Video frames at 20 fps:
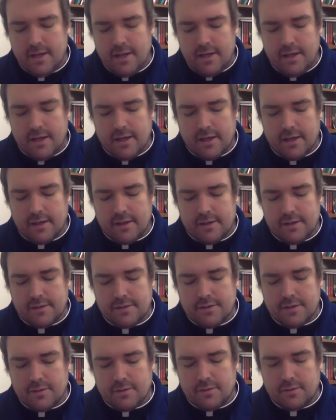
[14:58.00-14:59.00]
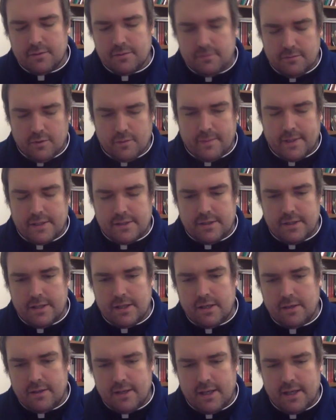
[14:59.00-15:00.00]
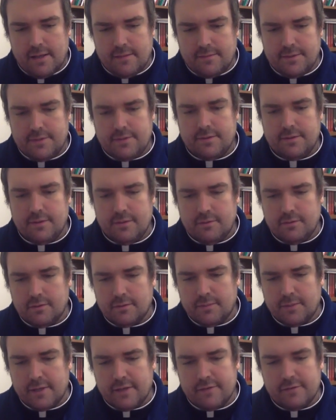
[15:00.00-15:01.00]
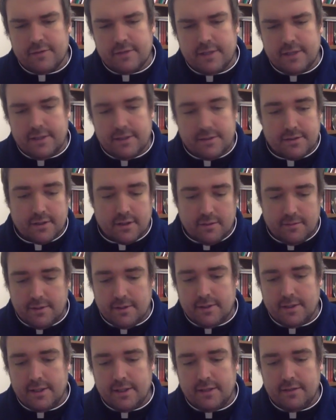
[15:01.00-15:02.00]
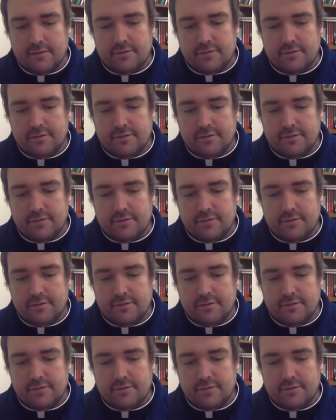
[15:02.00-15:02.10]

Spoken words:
And so we'll mention their names. We'll pray for the needs of the community and